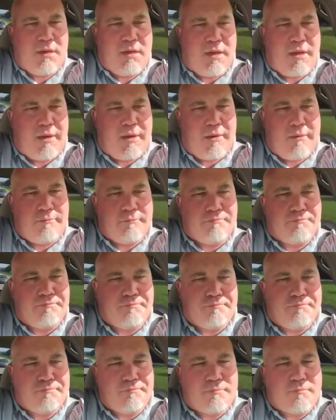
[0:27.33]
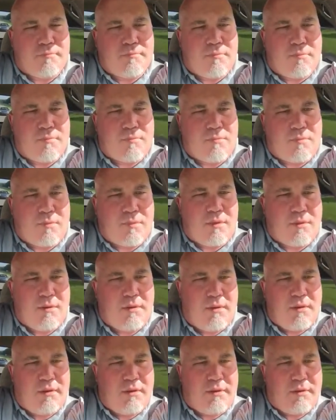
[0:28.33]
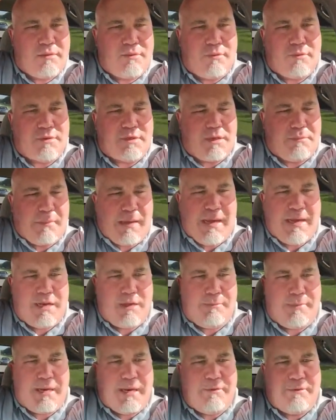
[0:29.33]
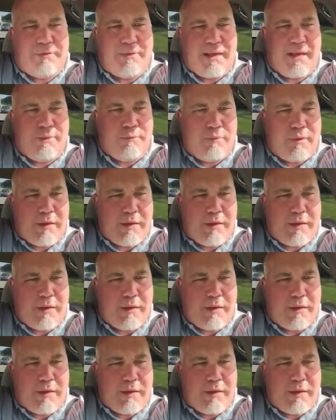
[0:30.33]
Of course, I buy a little bit of everything.